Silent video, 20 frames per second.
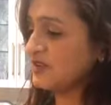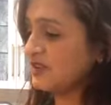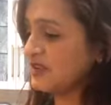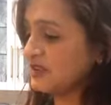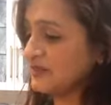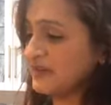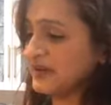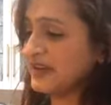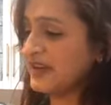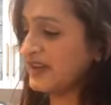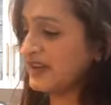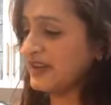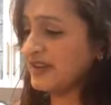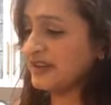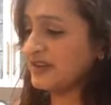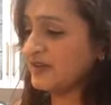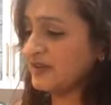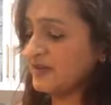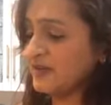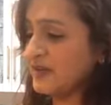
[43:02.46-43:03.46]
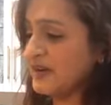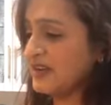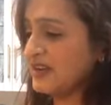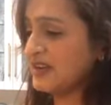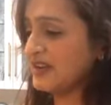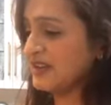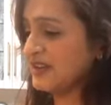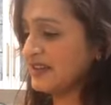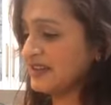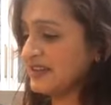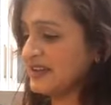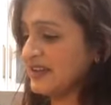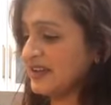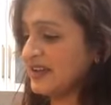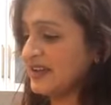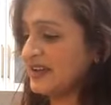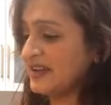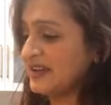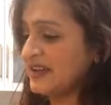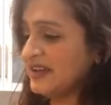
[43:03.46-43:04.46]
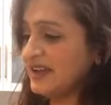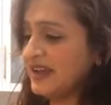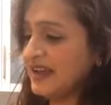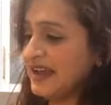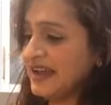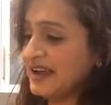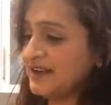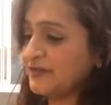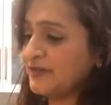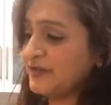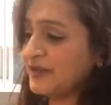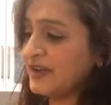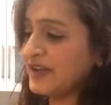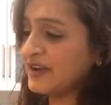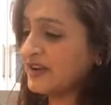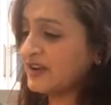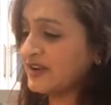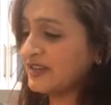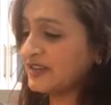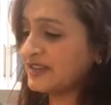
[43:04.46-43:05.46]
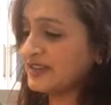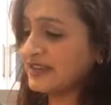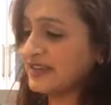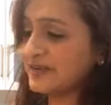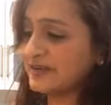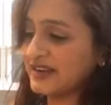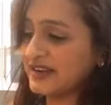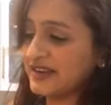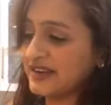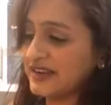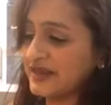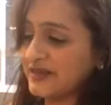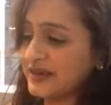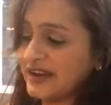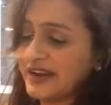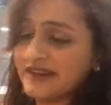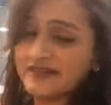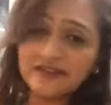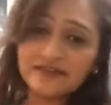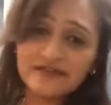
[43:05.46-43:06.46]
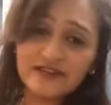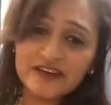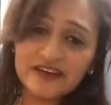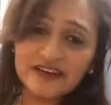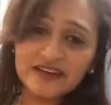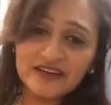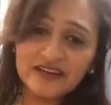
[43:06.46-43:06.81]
the way. I don't want it, like, halfway cooked. They would have a fit.